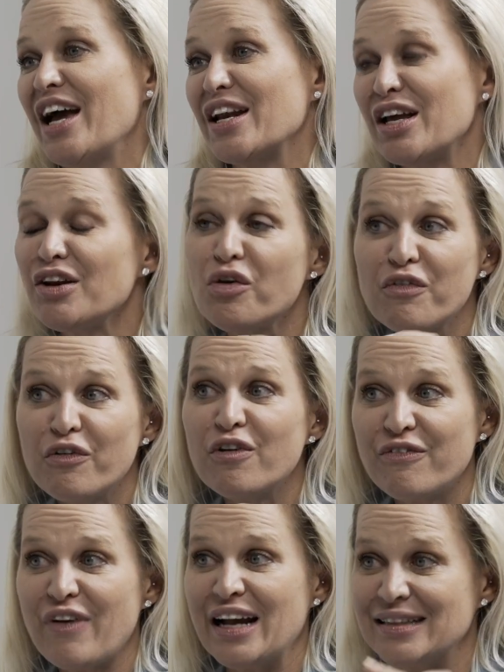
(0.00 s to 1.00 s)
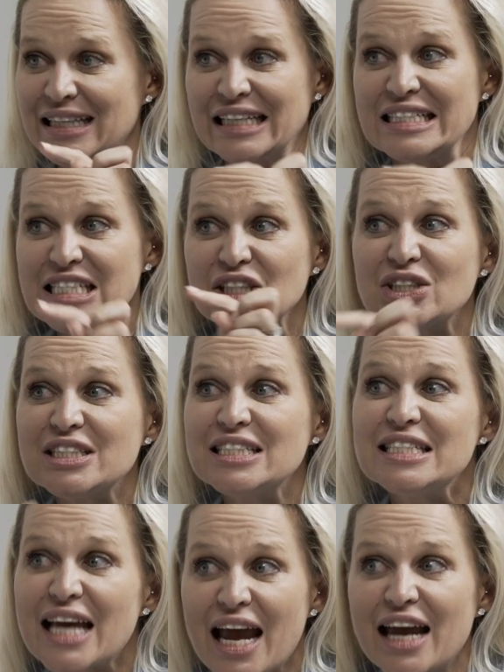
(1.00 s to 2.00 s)
And I know for a fact that until
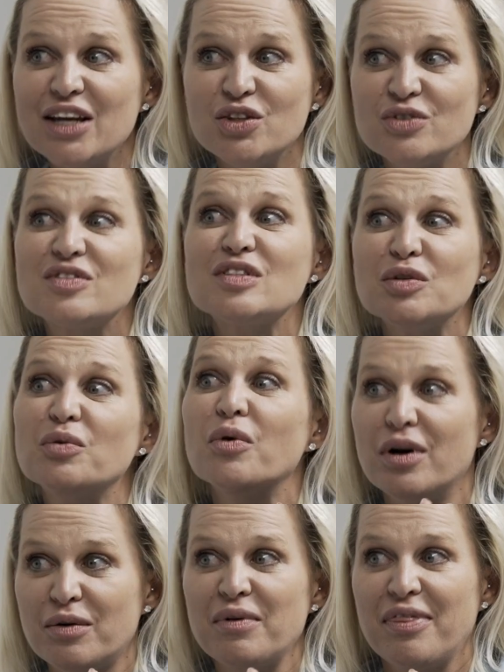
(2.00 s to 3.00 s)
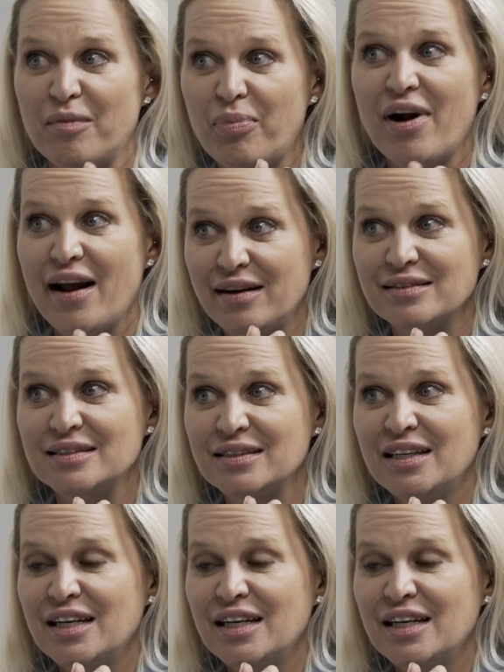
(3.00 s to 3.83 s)
today, you still work with the brand.